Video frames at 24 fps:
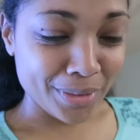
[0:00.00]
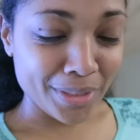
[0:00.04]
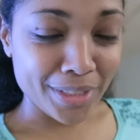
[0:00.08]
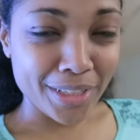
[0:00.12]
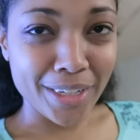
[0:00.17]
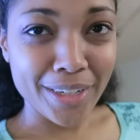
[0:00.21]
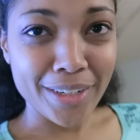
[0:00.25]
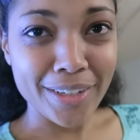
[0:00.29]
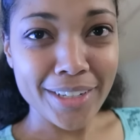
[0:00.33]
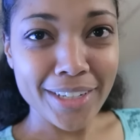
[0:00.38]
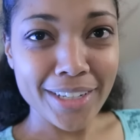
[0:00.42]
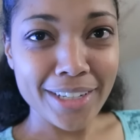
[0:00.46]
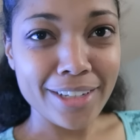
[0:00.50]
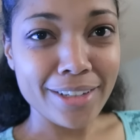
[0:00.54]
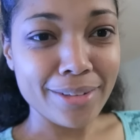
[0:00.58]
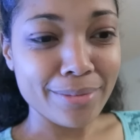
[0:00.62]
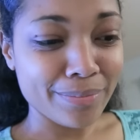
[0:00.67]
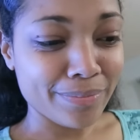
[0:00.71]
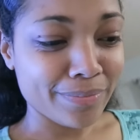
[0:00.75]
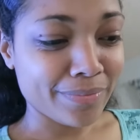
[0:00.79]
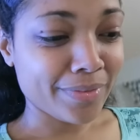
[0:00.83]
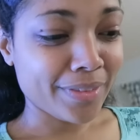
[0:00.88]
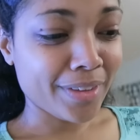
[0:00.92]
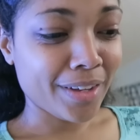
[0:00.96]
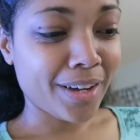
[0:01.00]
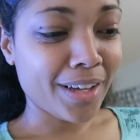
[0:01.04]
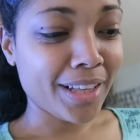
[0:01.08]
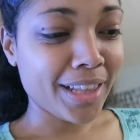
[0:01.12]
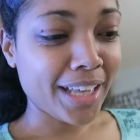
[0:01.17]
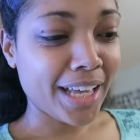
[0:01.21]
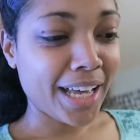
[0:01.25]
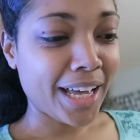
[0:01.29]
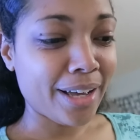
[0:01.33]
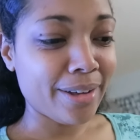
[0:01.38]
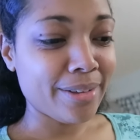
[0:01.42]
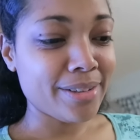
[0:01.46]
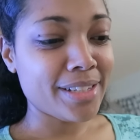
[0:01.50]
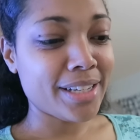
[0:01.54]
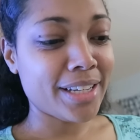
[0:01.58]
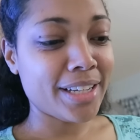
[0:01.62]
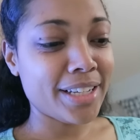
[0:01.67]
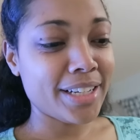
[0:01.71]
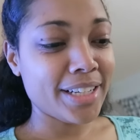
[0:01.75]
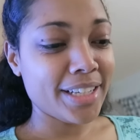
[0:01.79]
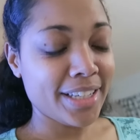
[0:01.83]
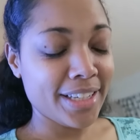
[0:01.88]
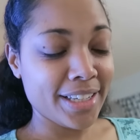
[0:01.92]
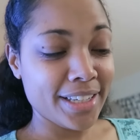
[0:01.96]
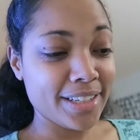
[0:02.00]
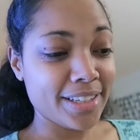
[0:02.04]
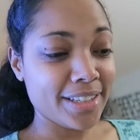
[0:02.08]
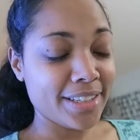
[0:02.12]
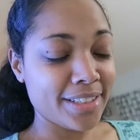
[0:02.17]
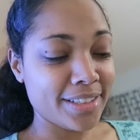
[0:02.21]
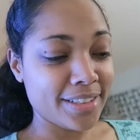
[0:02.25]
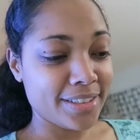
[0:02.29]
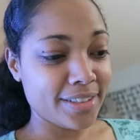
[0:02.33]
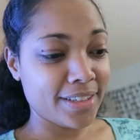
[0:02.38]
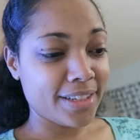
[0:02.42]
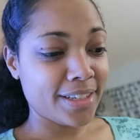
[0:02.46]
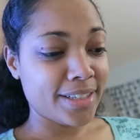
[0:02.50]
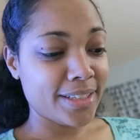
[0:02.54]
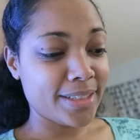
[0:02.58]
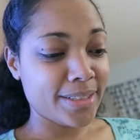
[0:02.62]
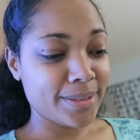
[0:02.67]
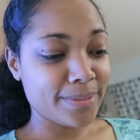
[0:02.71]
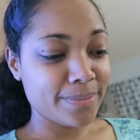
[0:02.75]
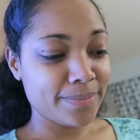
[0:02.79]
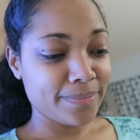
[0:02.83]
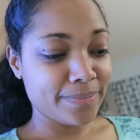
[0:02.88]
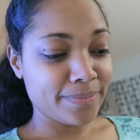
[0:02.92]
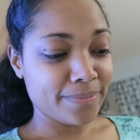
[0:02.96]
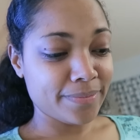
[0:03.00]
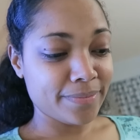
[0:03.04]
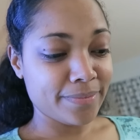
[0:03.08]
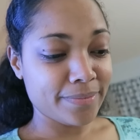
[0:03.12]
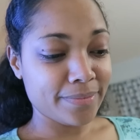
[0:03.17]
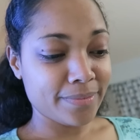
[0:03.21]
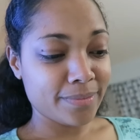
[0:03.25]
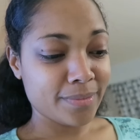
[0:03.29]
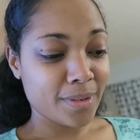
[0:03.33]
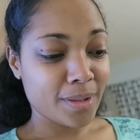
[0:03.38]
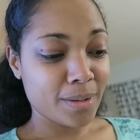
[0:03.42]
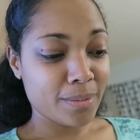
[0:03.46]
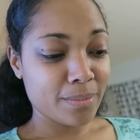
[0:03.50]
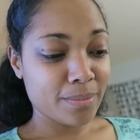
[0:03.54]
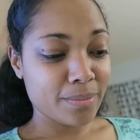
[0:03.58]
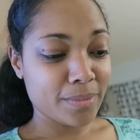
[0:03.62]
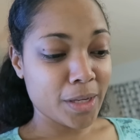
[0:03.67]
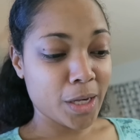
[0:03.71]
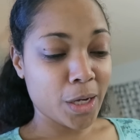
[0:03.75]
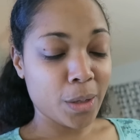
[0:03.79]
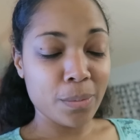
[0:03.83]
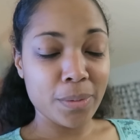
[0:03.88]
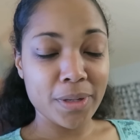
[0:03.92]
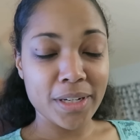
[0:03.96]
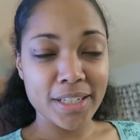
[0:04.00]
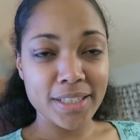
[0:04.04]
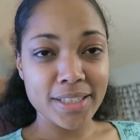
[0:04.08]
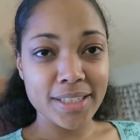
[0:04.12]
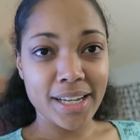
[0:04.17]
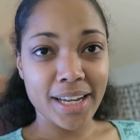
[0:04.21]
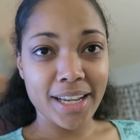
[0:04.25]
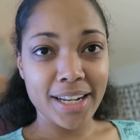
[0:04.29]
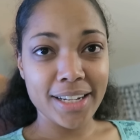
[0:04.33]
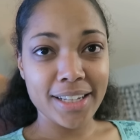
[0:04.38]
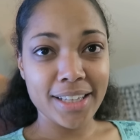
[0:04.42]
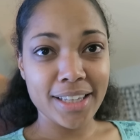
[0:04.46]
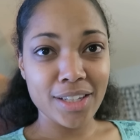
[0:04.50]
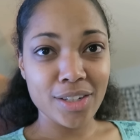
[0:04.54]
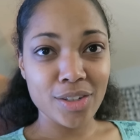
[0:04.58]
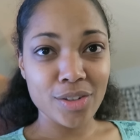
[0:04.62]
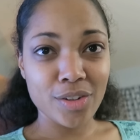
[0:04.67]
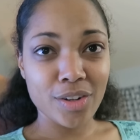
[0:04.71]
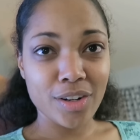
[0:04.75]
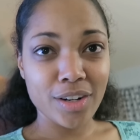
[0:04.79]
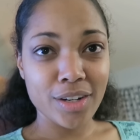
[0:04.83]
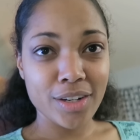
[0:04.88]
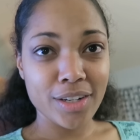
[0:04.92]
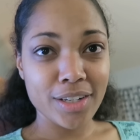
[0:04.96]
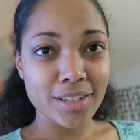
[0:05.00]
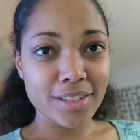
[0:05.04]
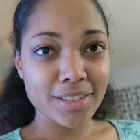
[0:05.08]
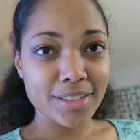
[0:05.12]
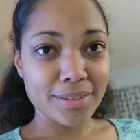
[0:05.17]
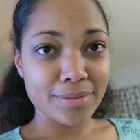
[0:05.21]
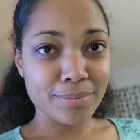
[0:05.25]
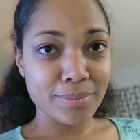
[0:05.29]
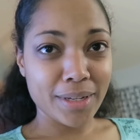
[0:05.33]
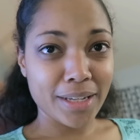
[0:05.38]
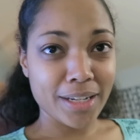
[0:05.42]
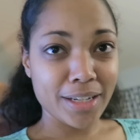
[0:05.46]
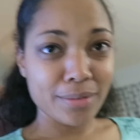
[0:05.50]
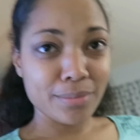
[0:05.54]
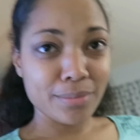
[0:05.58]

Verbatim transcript: But no, all that house hunting and helping his daddy clean the garage made